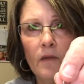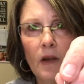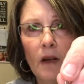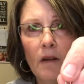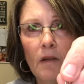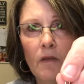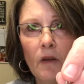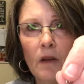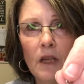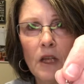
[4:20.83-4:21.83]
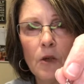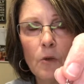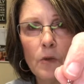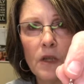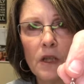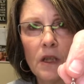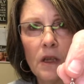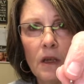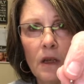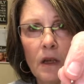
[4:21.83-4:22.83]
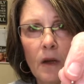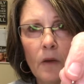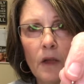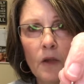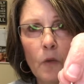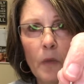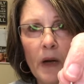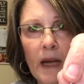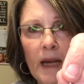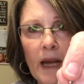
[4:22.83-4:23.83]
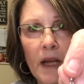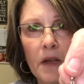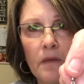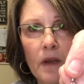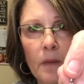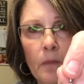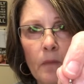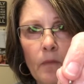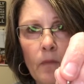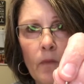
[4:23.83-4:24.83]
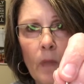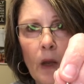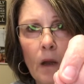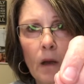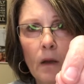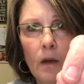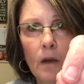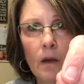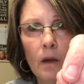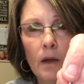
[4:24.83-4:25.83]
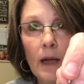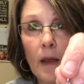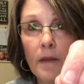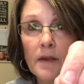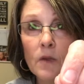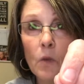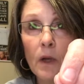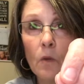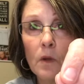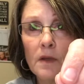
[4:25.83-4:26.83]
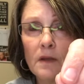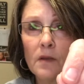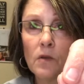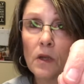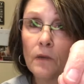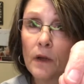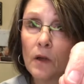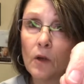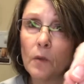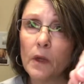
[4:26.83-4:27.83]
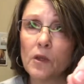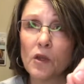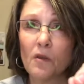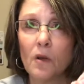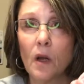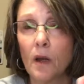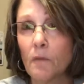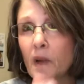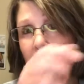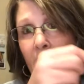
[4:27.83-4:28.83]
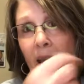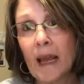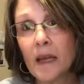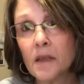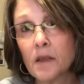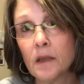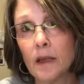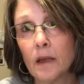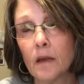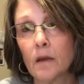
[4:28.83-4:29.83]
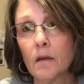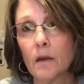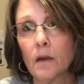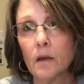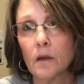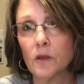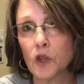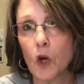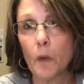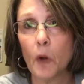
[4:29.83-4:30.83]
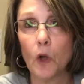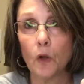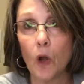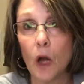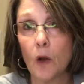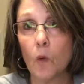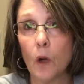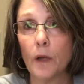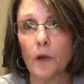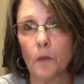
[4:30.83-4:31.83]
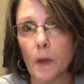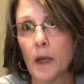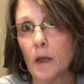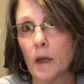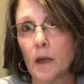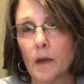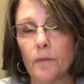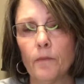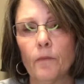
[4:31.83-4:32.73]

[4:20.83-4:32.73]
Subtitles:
Very, very cute. The little bite out of him. Now this one, it wasn't so difficult because you're not really handling the charm a lot while you're making it.